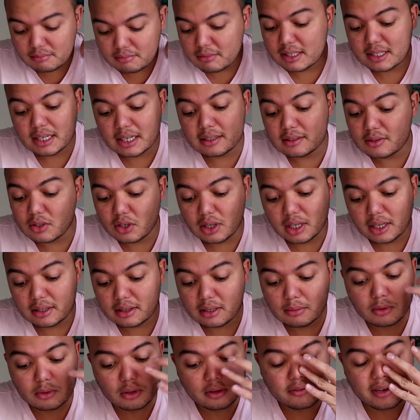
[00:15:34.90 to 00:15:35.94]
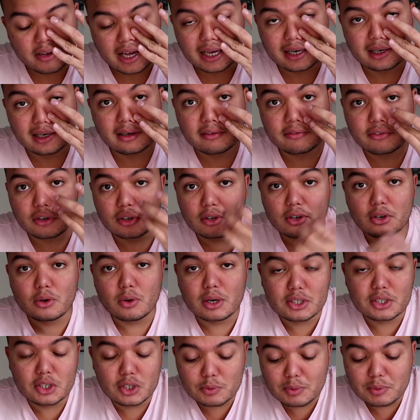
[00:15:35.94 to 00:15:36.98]
they said to let them know if I had any further
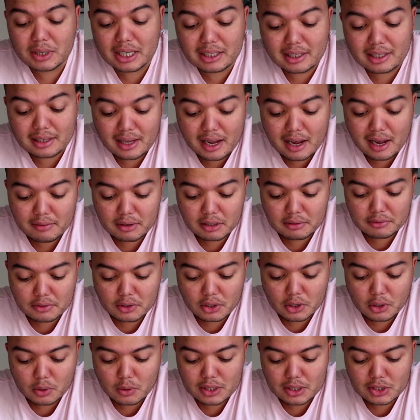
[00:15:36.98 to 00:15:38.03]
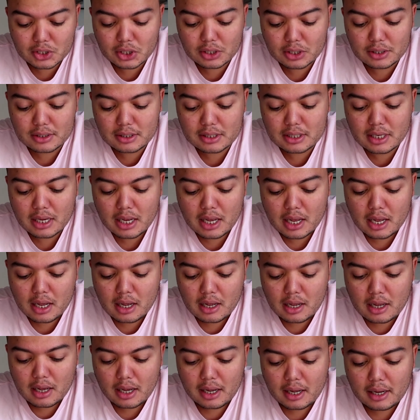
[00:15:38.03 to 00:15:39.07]
questions, but I didn't have any further questions.
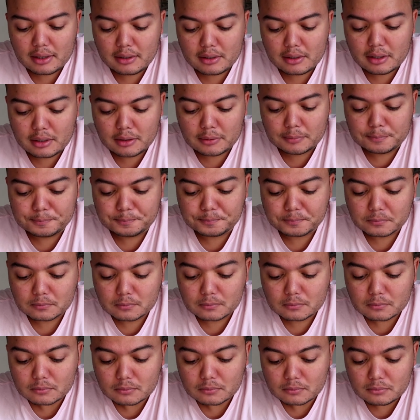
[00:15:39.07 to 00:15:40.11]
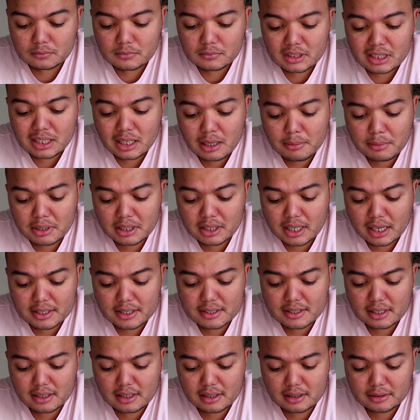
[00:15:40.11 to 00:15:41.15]
And I mean,
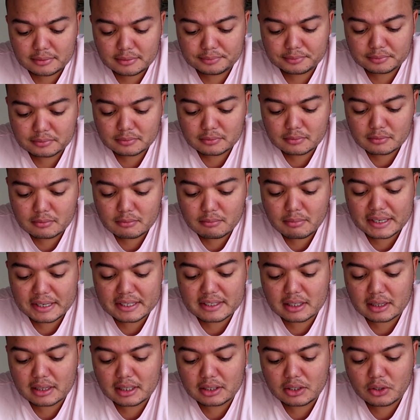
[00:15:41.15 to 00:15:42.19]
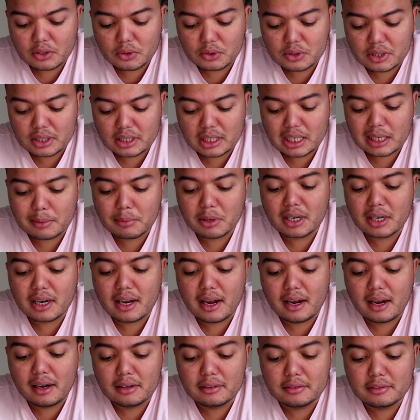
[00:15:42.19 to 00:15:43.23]
that's basically the routine that I'm gonna
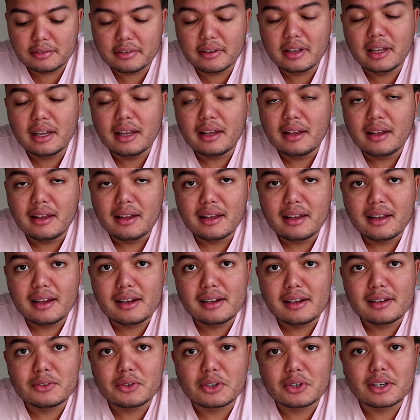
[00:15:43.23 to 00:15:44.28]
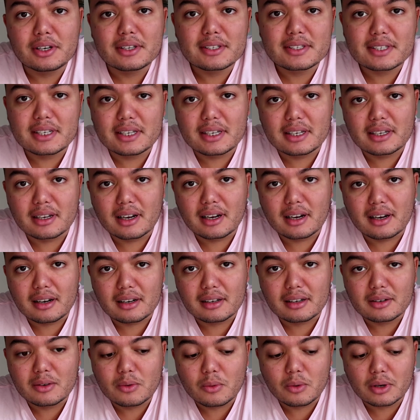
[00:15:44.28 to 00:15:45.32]
have. And we're gonna see
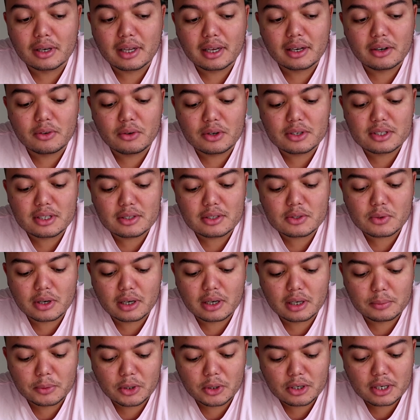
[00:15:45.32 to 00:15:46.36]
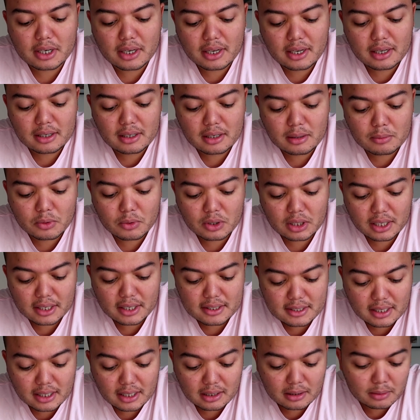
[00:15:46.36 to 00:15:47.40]
what kind of results we're gonna book. And I'm really
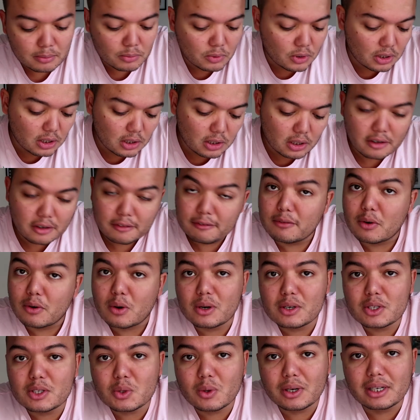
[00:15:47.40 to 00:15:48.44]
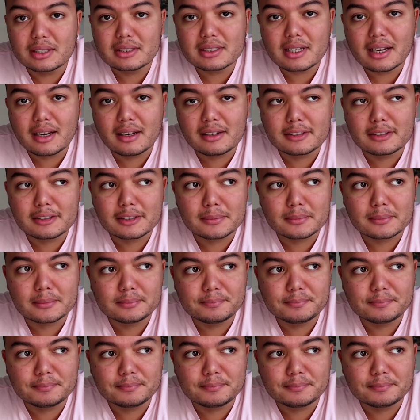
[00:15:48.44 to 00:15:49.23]
excited, I'm really looking forward to it. And